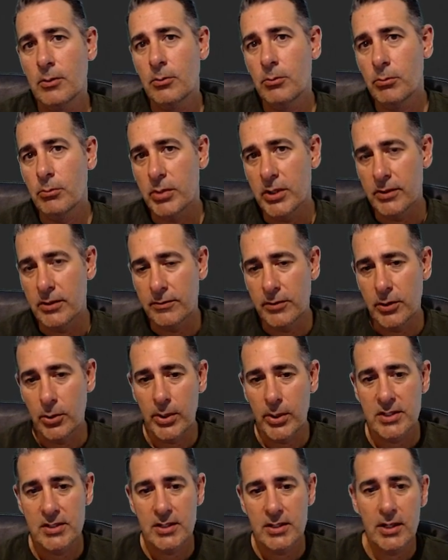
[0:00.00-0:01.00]
bit of
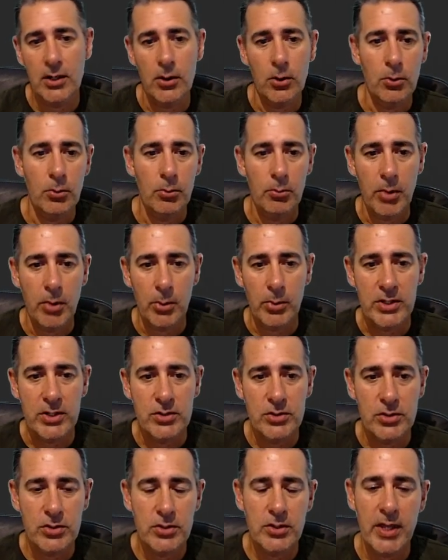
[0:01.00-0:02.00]
USDL, but we
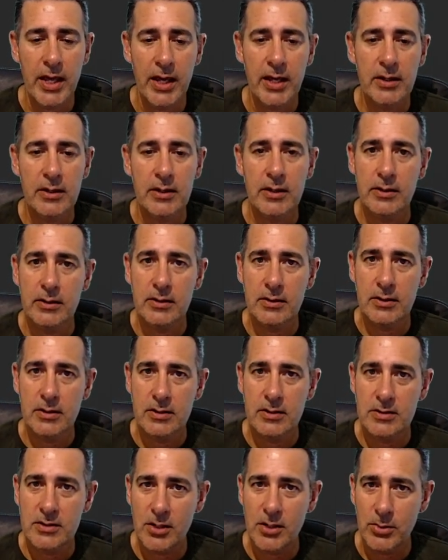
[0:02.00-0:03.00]
do that
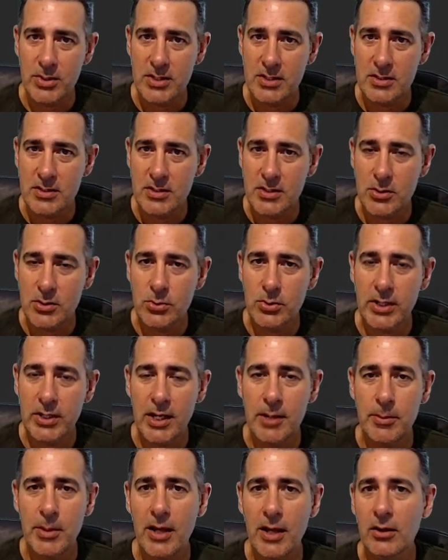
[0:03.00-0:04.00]
so we still
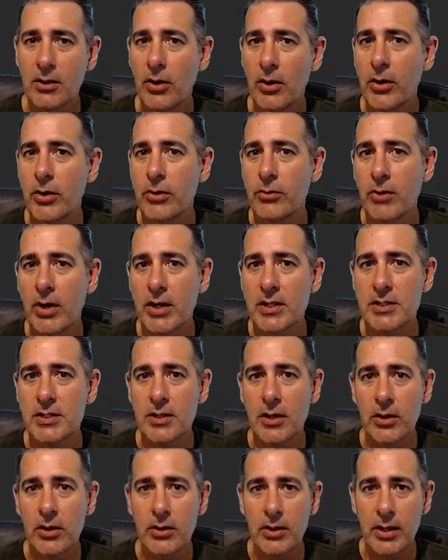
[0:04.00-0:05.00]
keep our loan
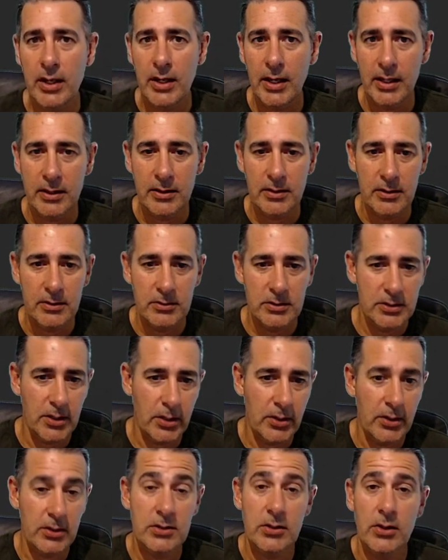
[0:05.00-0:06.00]
ratio at
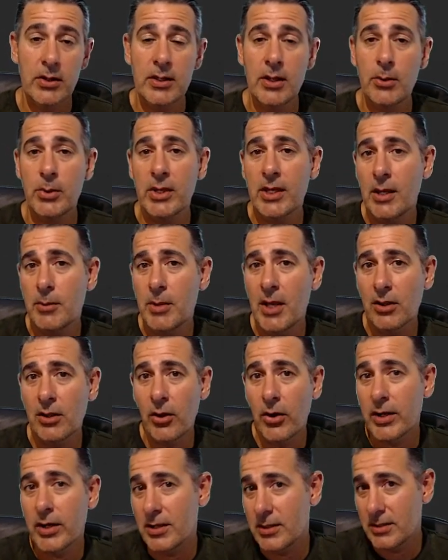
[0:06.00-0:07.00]
that we keep our
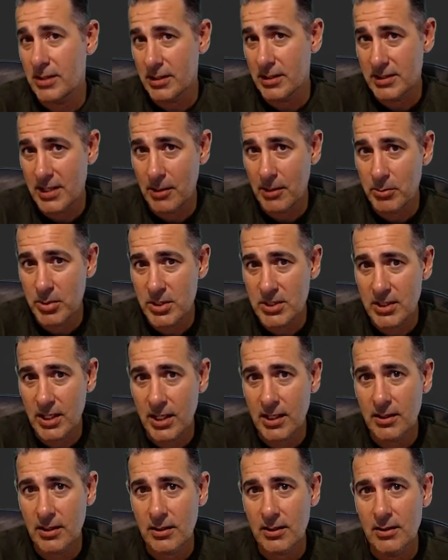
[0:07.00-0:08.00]
loan at
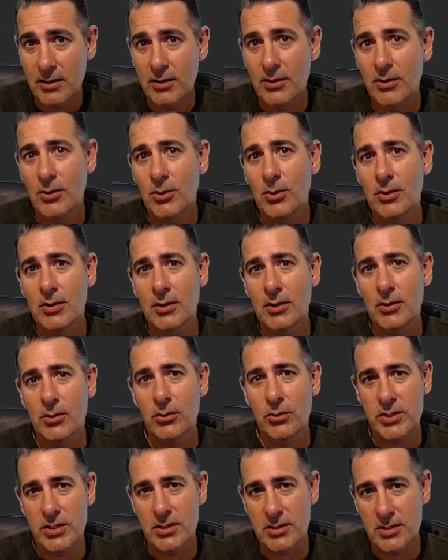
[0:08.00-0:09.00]
10%,
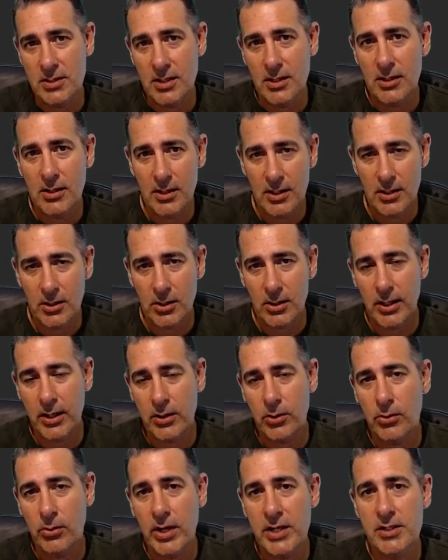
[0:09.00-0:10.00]
which is the
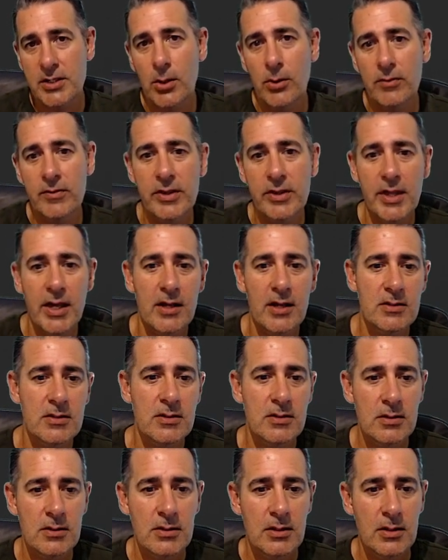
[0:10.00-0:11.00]
collateral ratio of
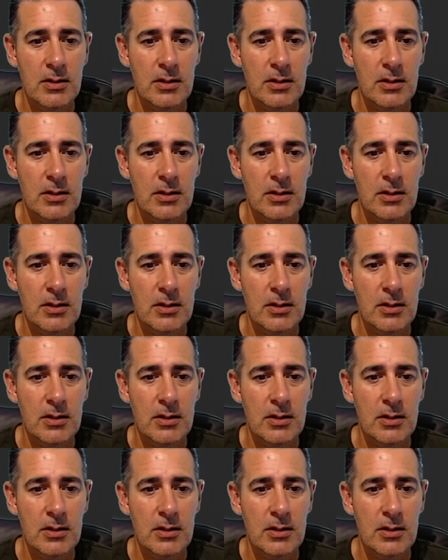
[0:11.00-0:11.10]
1,000.